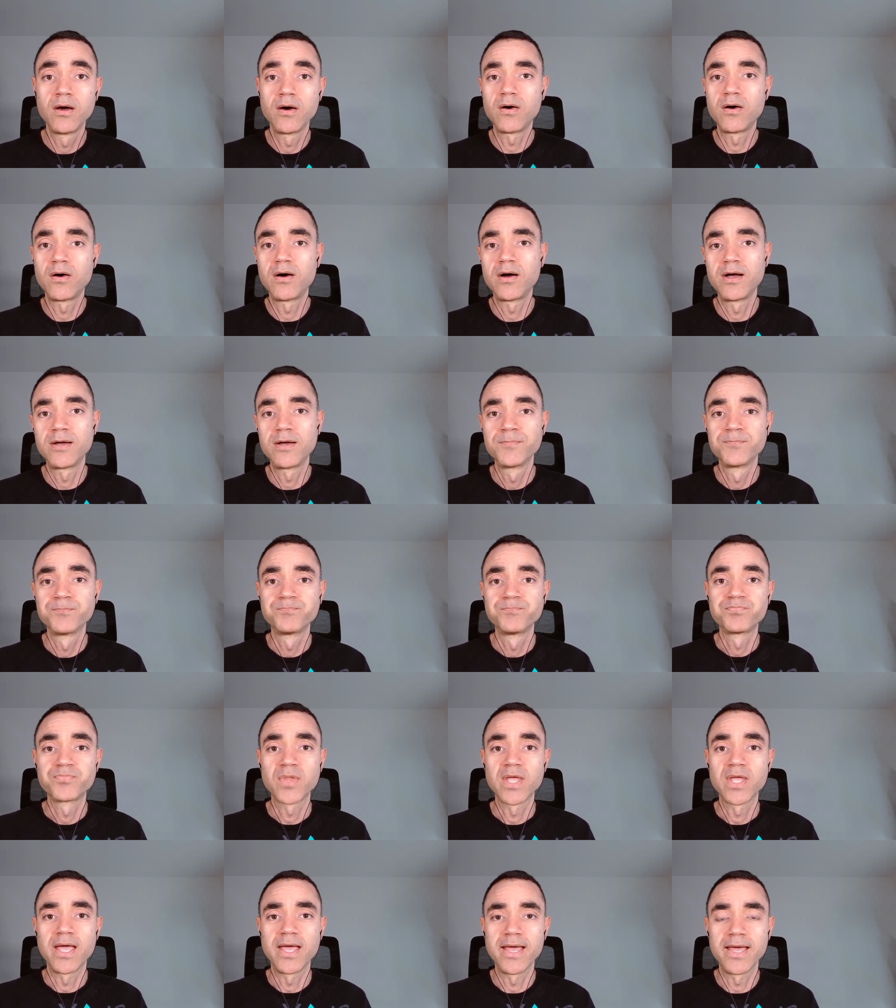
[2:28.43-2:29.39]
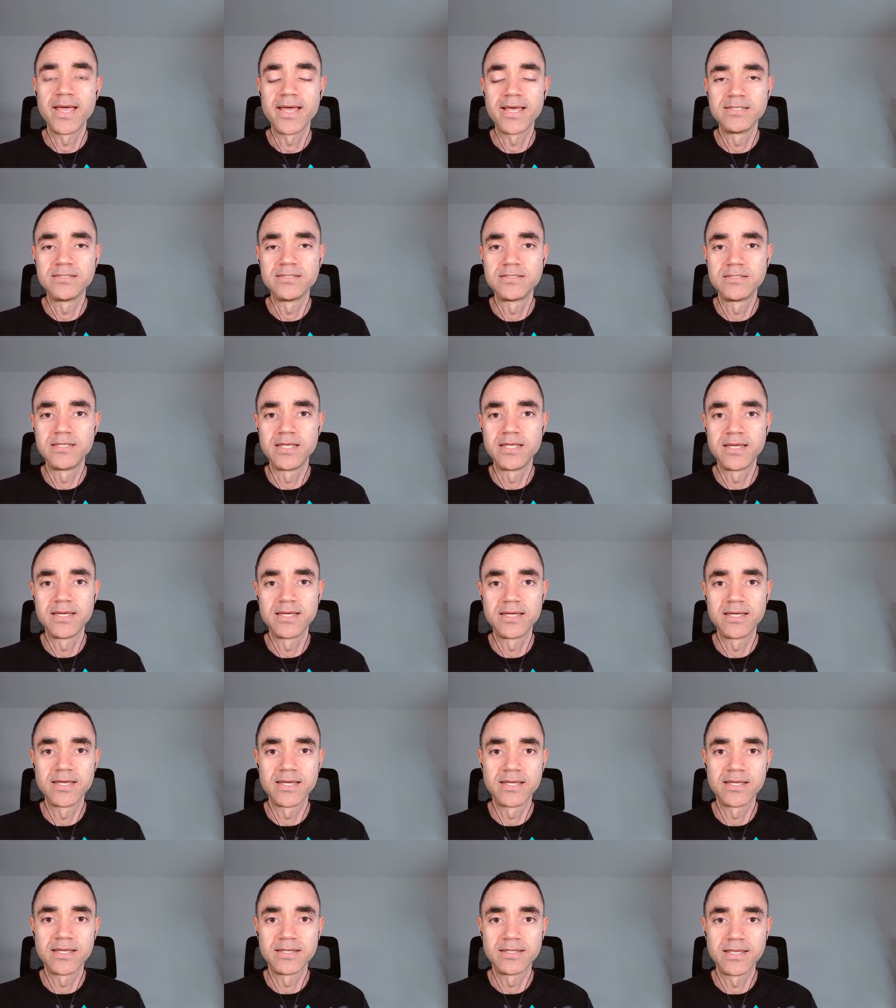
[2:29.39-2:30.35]
Or as
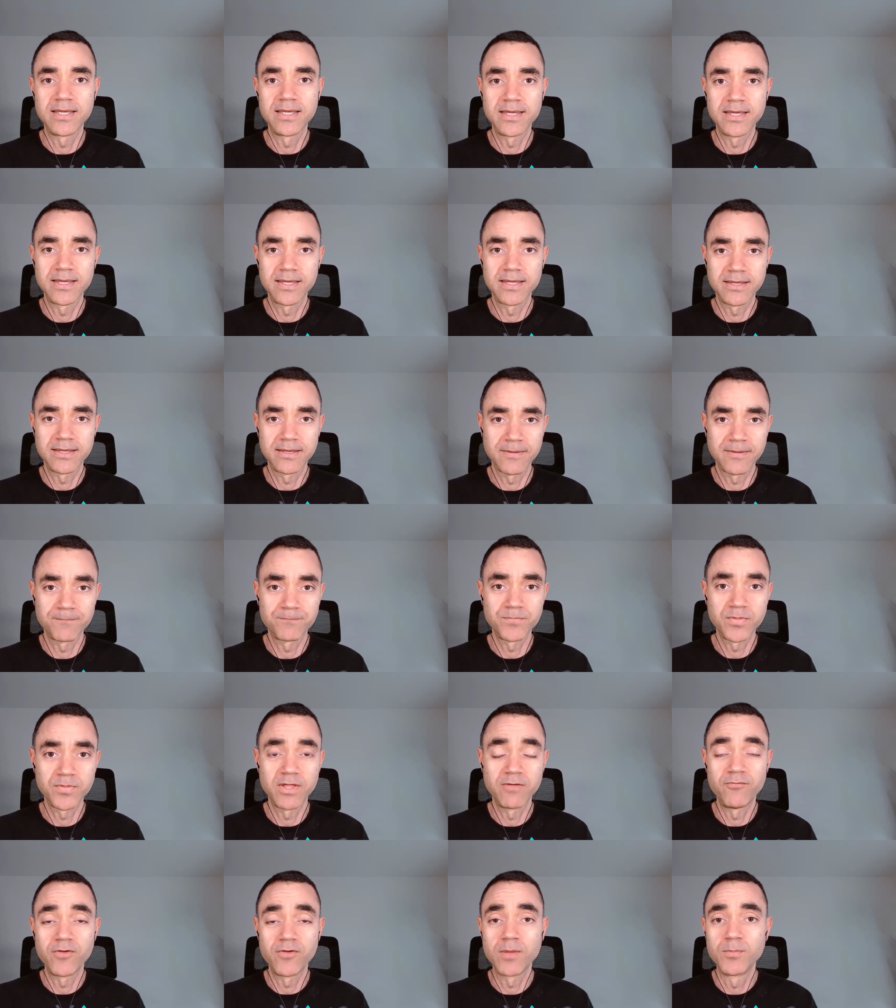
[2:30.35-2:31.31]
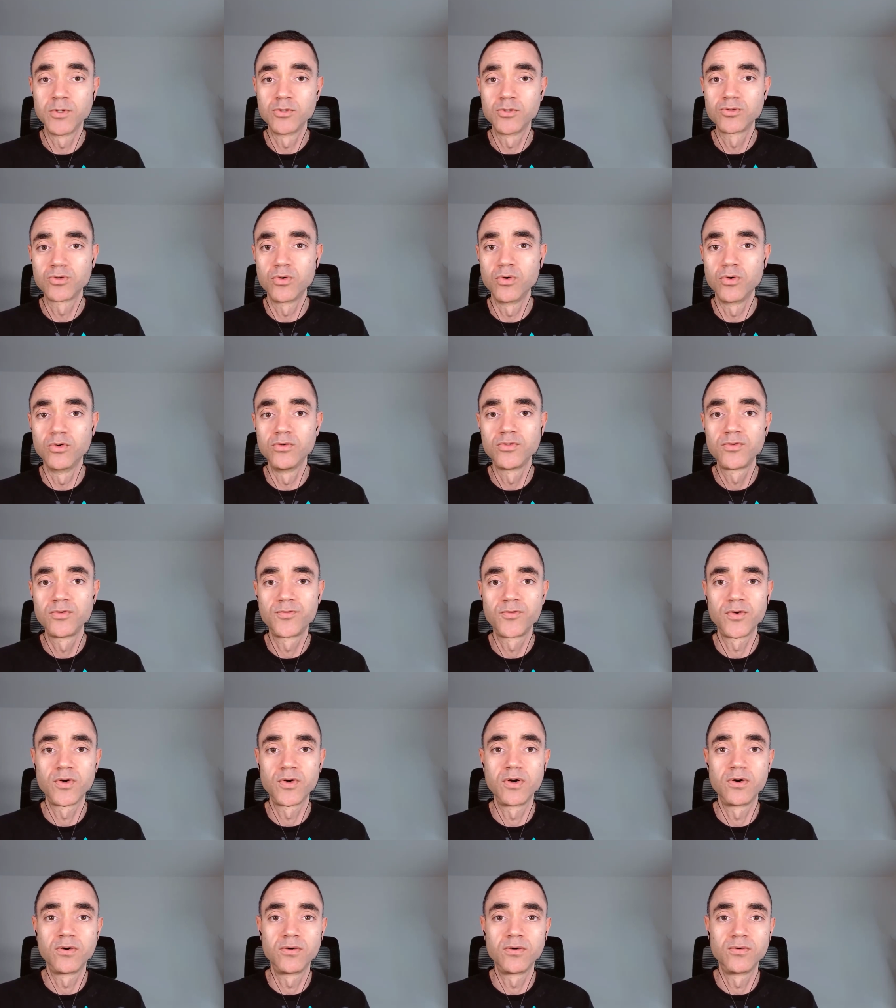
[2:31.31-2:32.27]
the, the, the famous quote
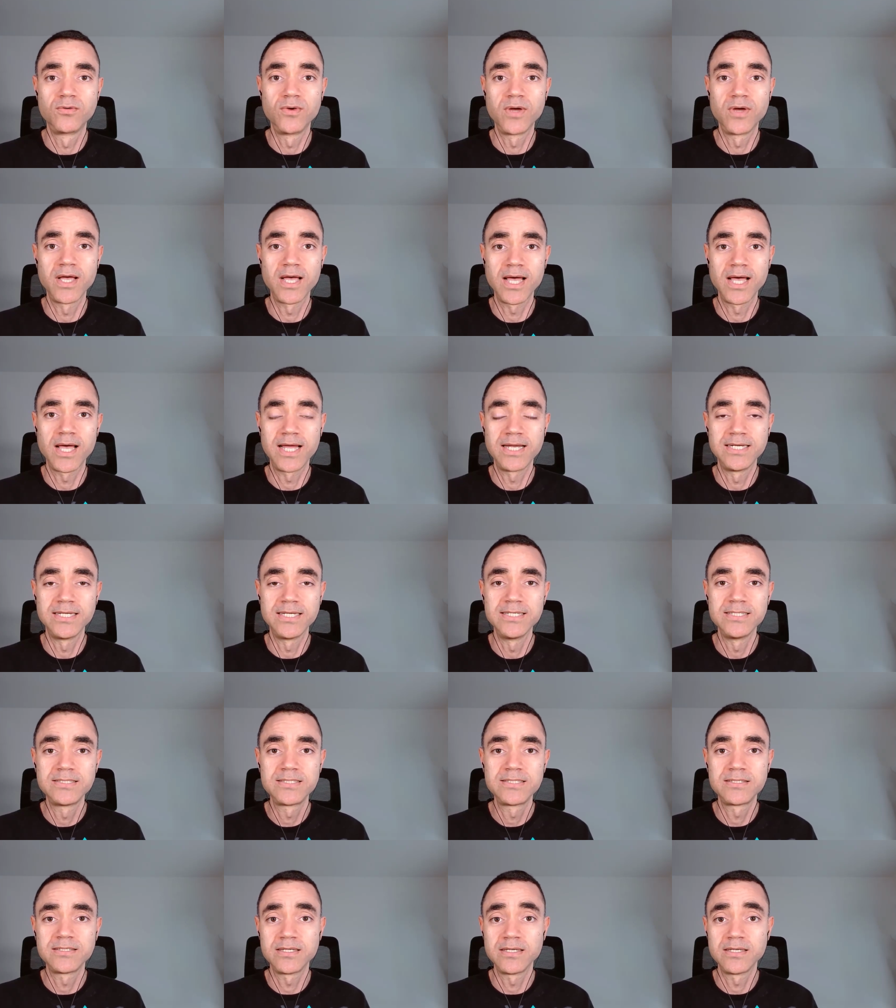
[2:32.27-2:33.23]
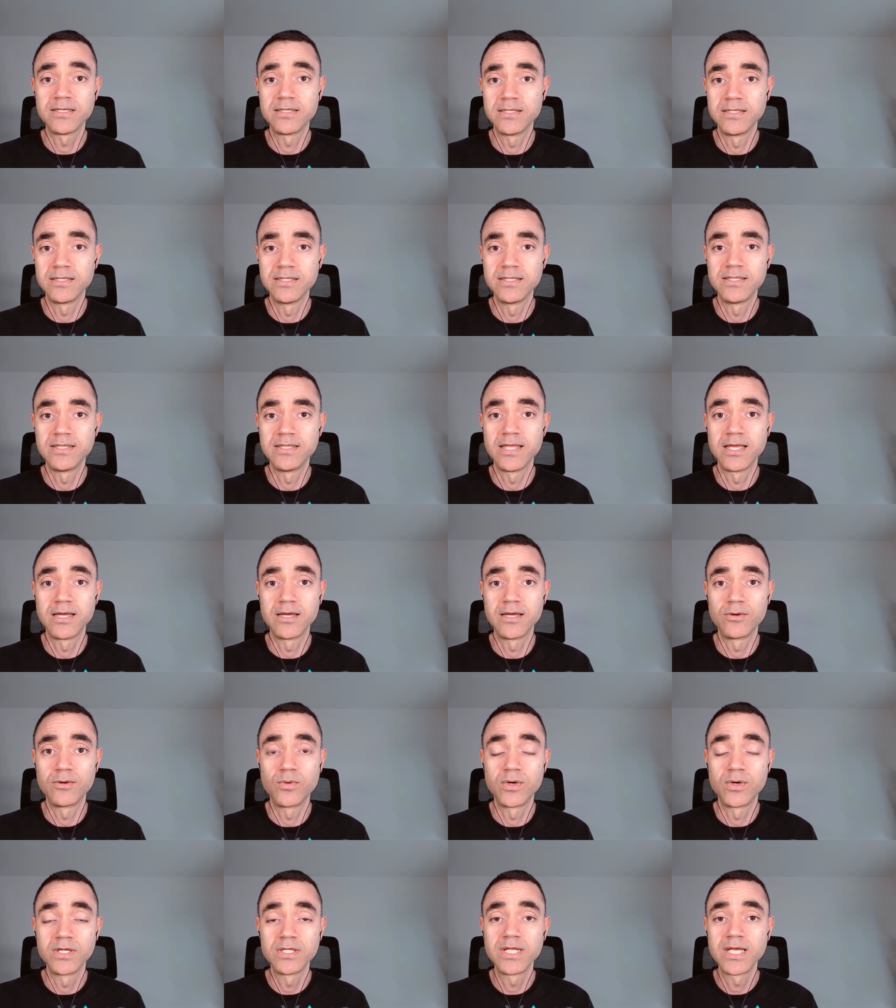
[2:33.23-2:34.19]
from Alice in the
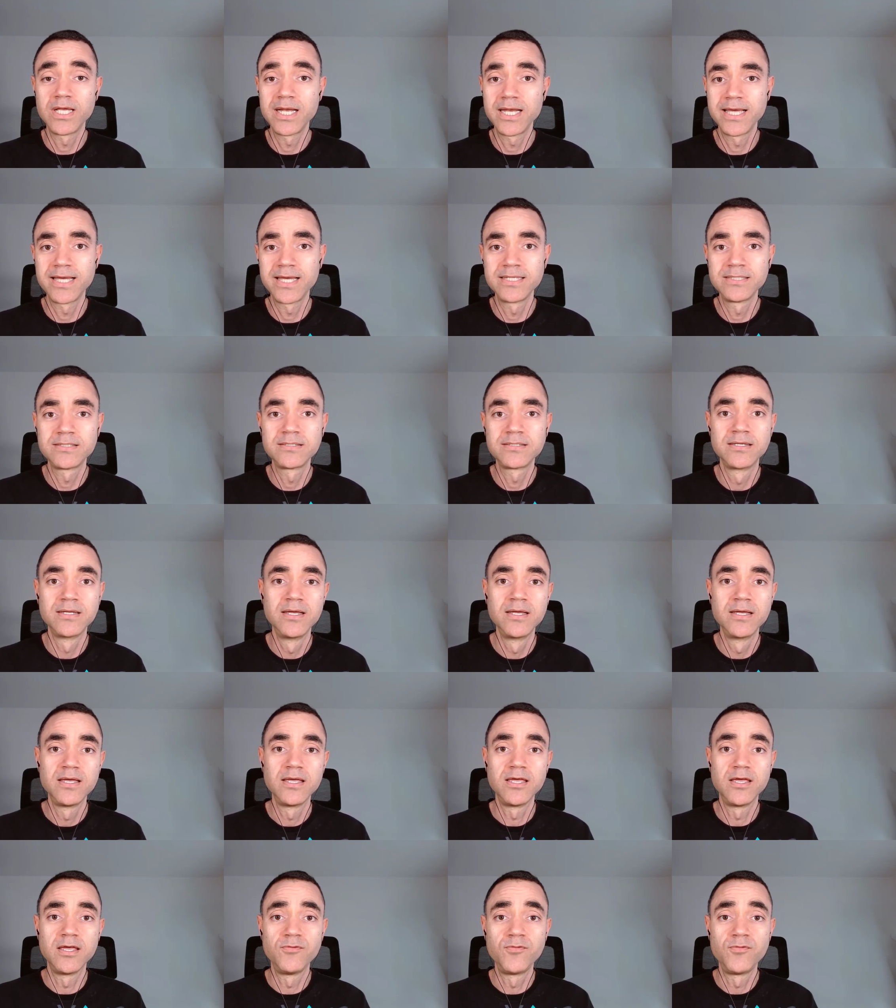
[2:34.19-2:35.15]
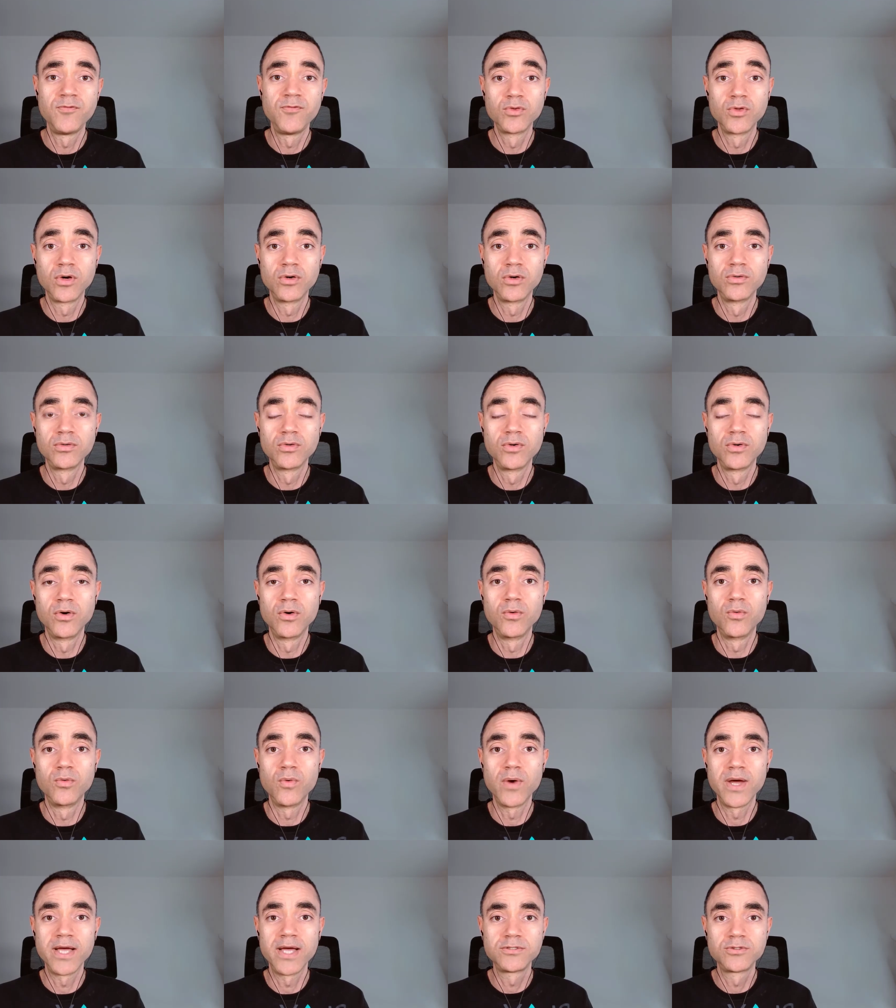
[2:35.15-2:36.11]
Wonderland, if you don't know
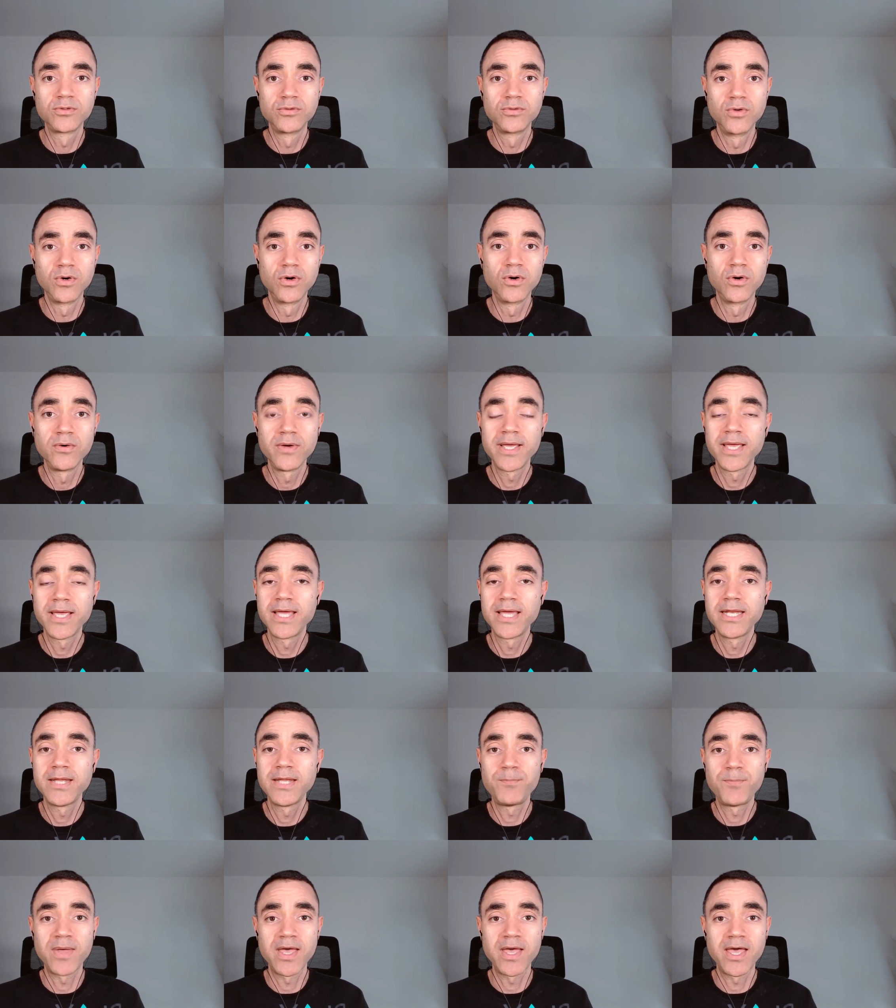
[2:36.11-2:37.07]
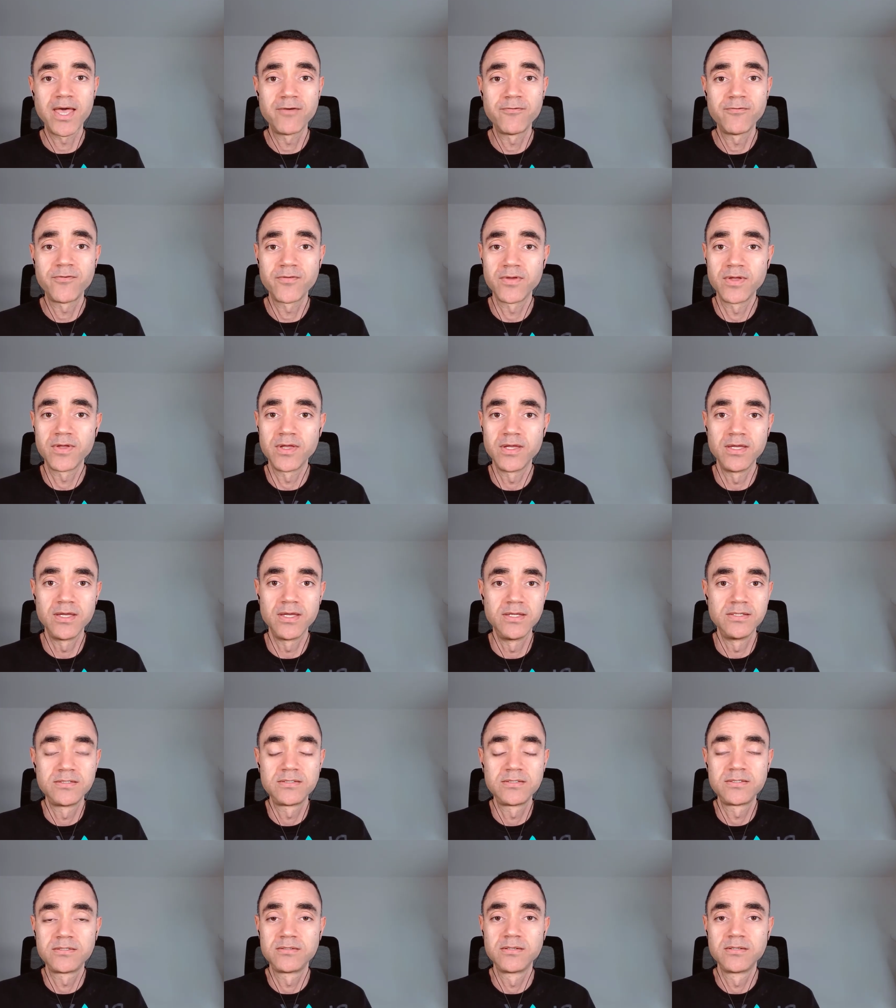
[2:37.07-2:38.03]
where to go, any path
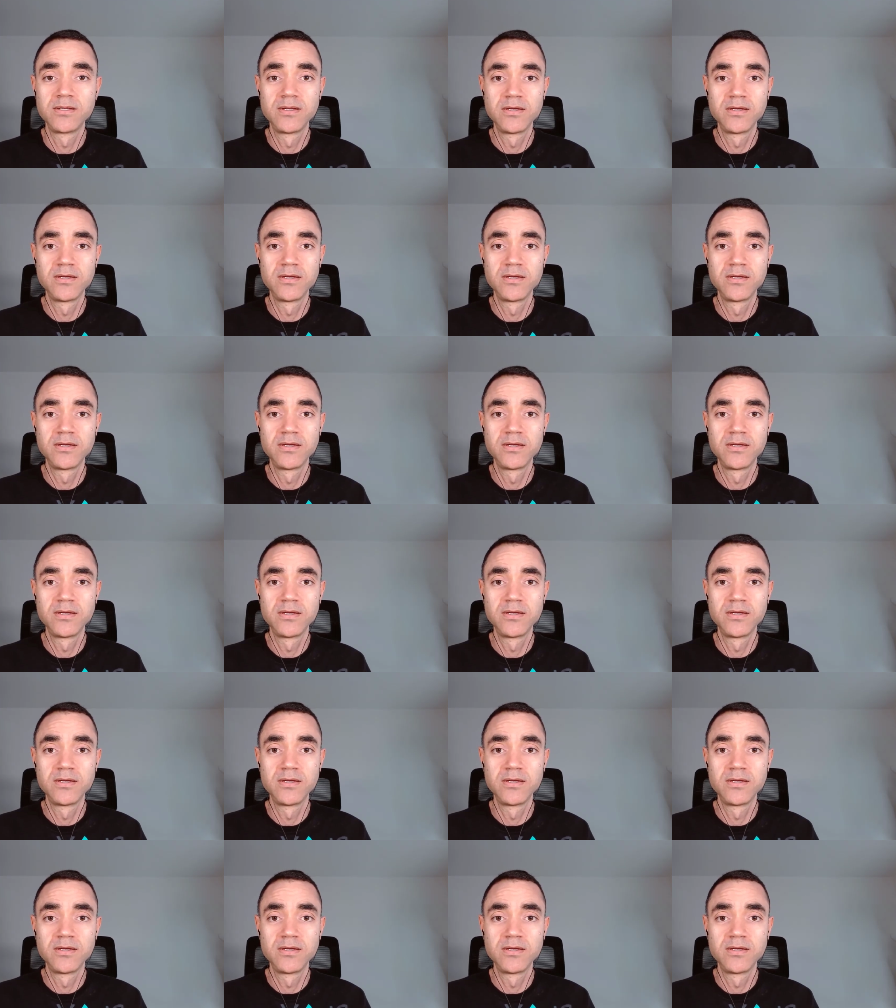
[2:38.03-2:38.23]
is